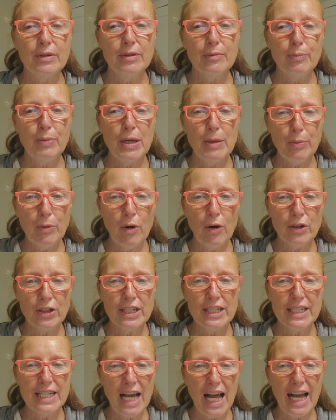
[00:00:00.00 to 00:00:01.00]
people are
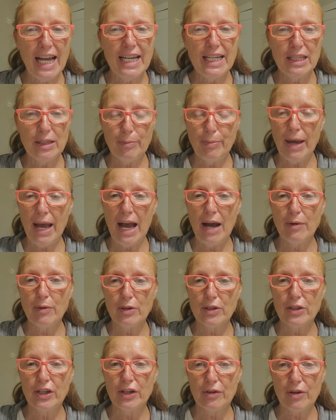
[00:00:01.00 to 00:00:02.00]
denying the power
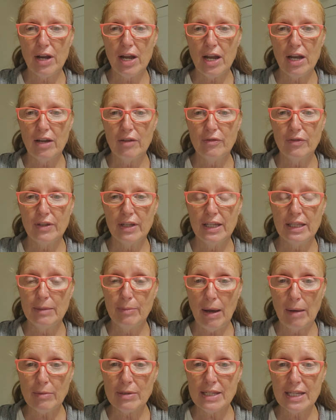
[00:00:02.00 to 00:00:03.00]
thereof, and the
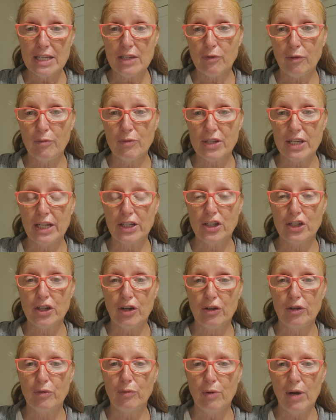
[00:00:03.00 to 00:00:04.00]
Bible says, "From such
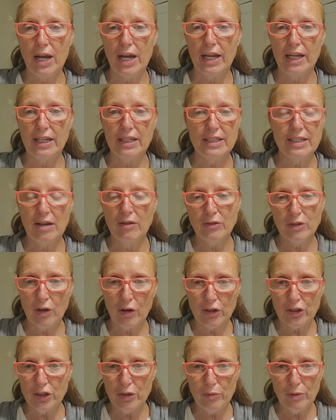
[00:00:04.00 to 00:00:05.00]
turn away." Don't
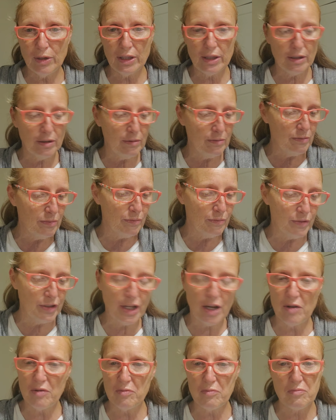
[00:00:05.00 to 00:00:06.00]
argue with them.
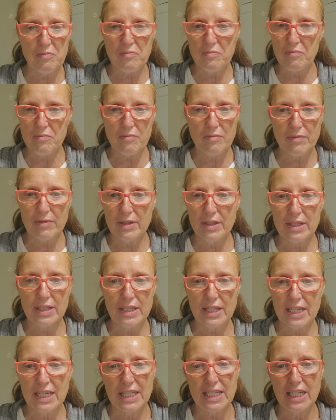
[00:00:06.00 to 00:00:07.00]
Don't
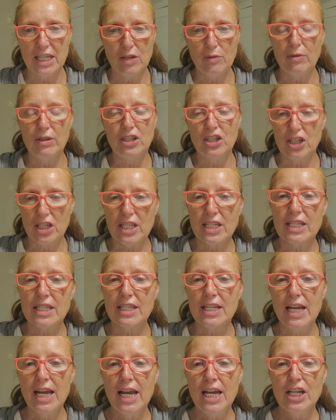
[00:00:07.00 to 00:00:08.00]
contend with. Just
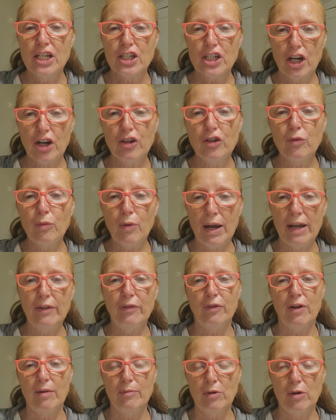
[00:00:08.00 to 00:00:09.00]
turn away
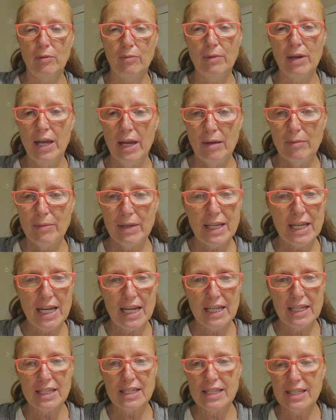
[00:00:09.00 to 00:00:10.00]
from them
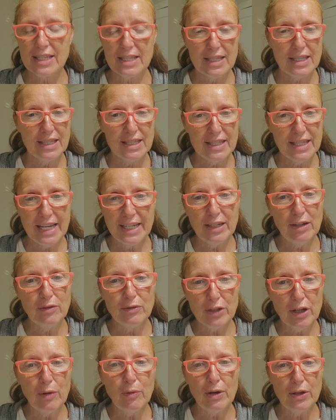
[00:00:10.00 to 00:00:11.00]
because they don't
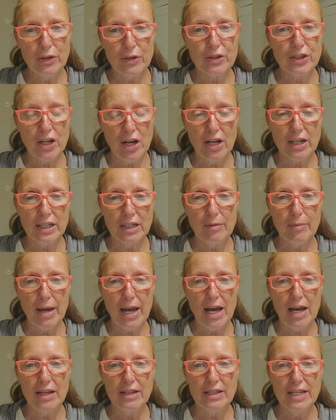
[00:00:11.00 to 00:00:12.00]
know what they're talking
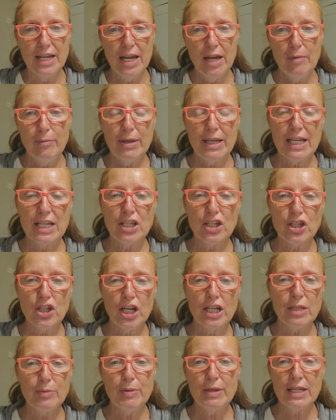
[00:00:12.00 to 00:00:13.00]
about. Because
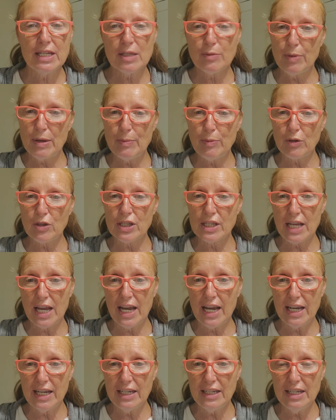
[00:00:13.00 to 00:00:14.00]
just because people
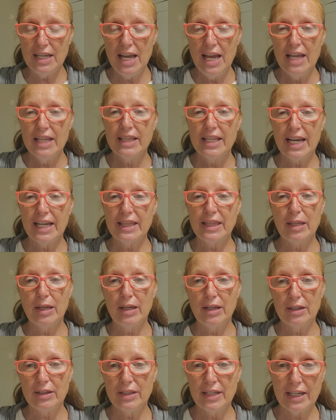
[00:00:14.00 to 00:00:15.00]
say that
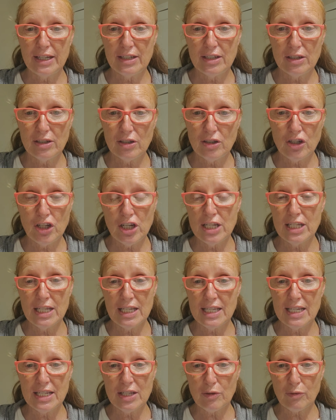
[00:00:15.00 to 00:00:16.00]
the that
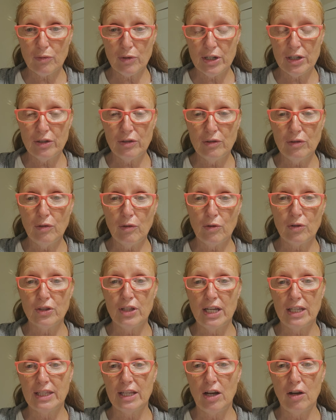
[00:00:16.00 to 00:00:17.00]
Jesus isn't real or
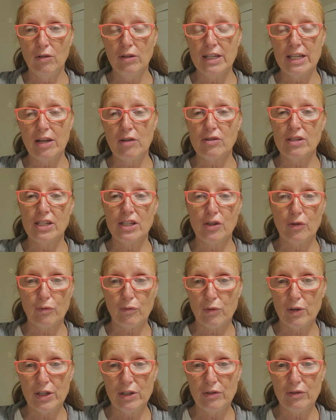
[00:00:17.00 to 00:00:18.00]
that the Holy Ghost isn't
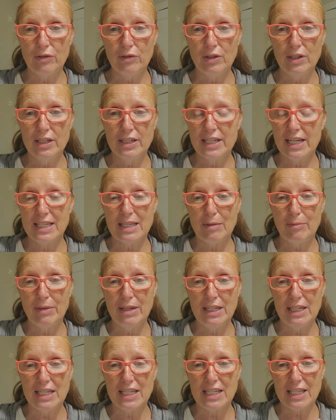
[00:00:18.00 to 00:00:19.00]
real doesn't
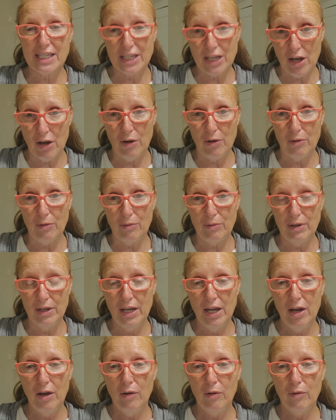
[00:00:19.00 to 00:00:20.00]
mean it's so.
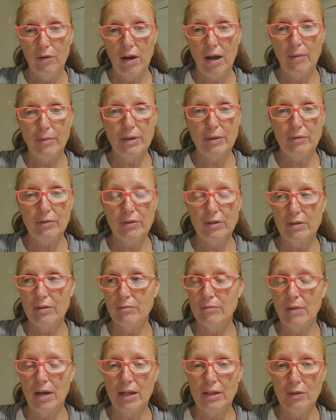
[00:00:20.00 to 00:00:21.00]
I mean,
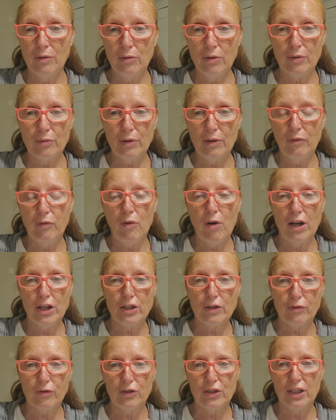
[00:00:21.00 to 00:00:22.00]
my Lord, we've
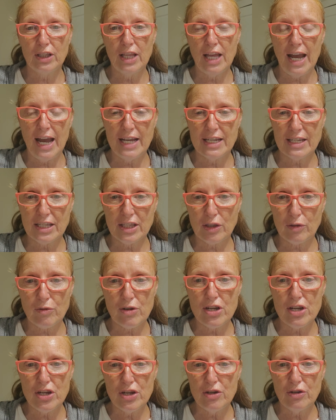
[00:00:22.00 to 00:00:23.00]
watched for the last
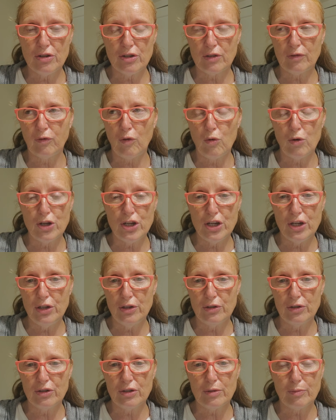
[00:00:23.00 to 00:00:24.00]
three years, four
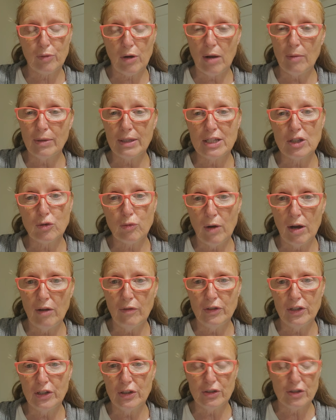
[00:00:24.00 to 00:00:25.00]
years, probably
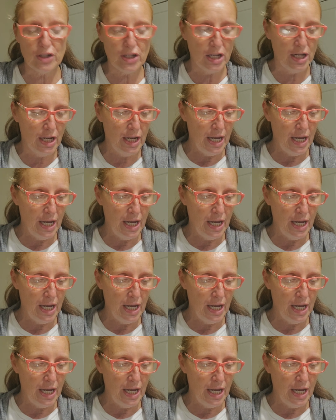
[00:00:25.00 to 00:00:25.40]
12 years,